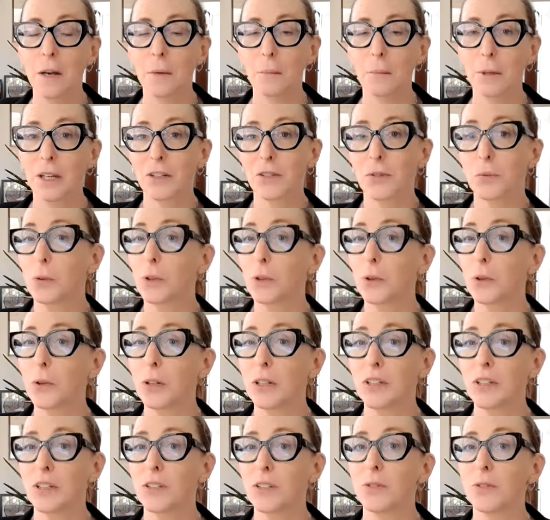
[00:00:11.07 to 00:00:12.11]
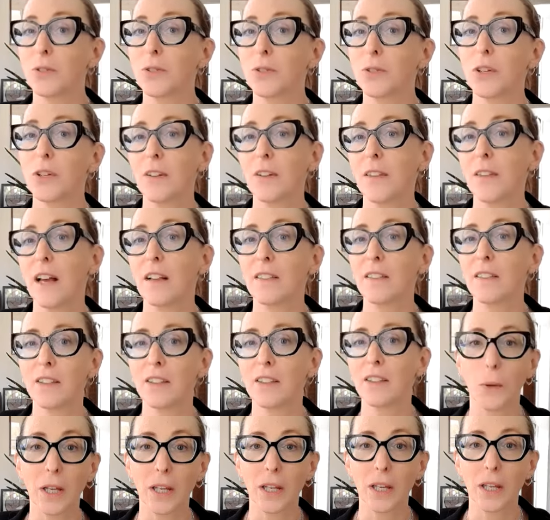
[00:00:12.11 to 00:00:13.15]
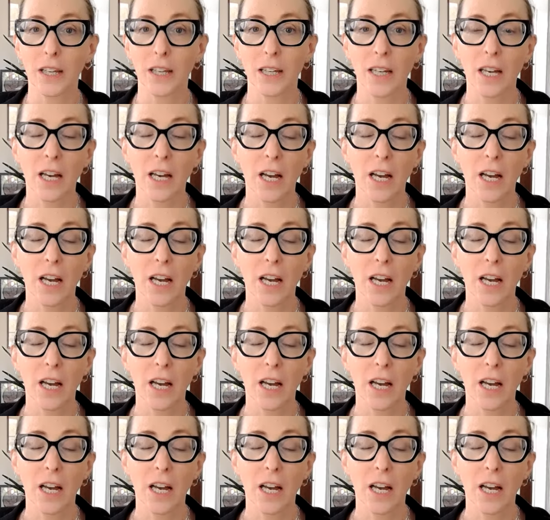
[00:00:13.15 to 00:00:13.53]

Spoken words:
because we're going to start that this week.